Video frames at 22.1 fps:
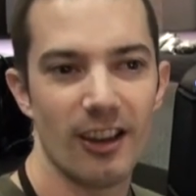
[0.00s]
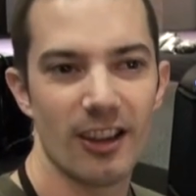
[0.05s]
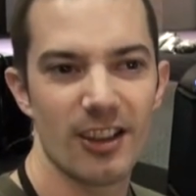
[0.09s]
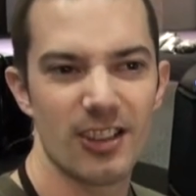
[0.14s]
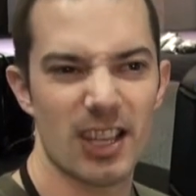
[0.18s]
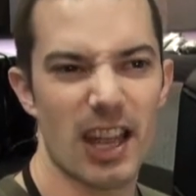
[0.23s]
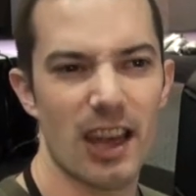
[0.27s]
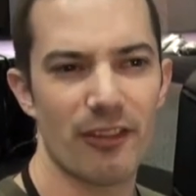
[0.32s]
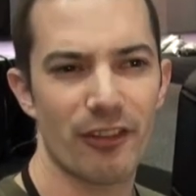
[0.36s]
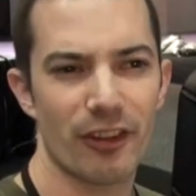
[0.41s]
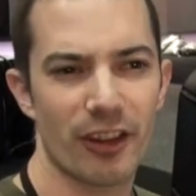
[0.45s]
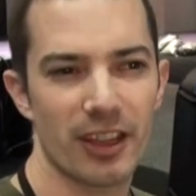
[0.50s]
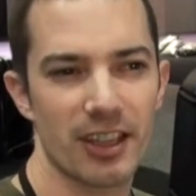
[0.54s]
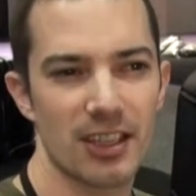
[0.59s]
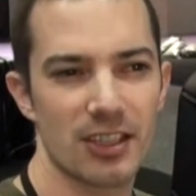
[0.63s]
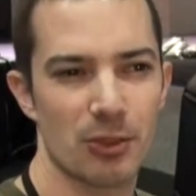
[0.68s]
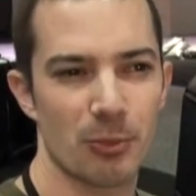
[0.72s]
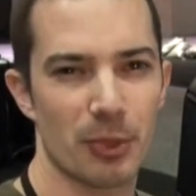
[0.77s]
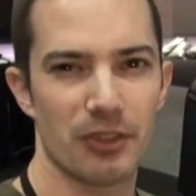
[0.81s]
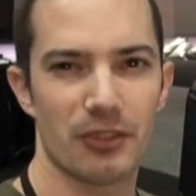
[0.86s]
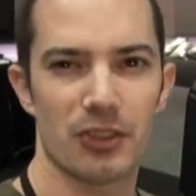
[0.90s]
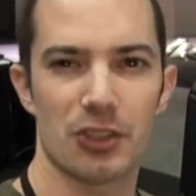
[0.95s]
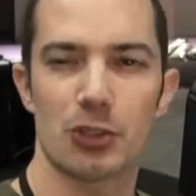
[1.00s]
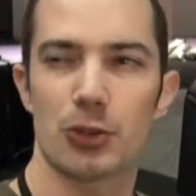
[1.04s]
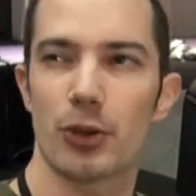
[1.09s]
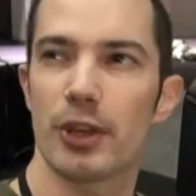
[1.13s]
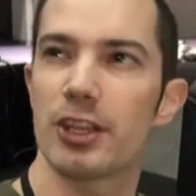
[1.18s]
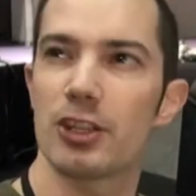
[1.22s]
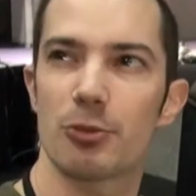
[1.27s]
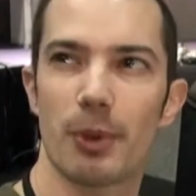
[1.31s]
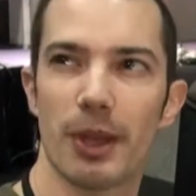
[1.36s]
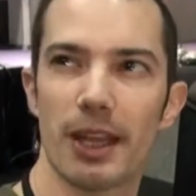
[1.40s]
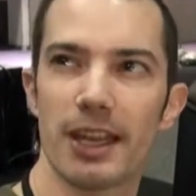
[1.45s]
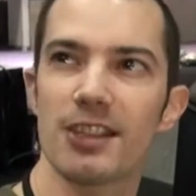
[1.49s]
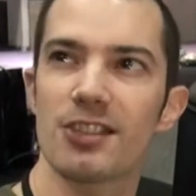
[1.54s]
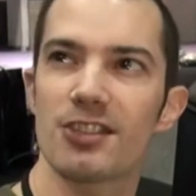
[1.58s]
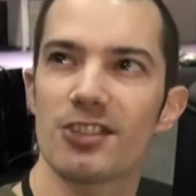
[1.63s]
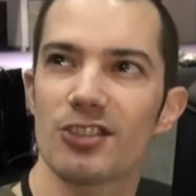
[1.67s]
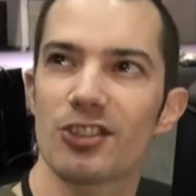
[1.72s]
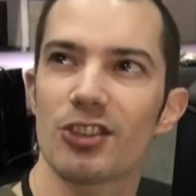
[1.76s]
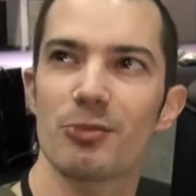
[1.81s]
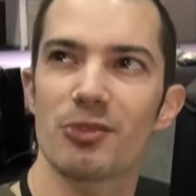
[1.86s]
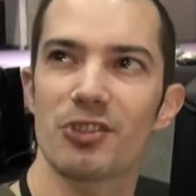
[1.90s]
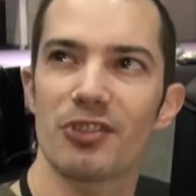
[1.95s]
South Africa is a bit of a strange place
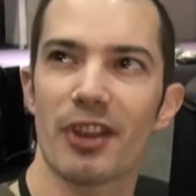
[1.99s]
in terms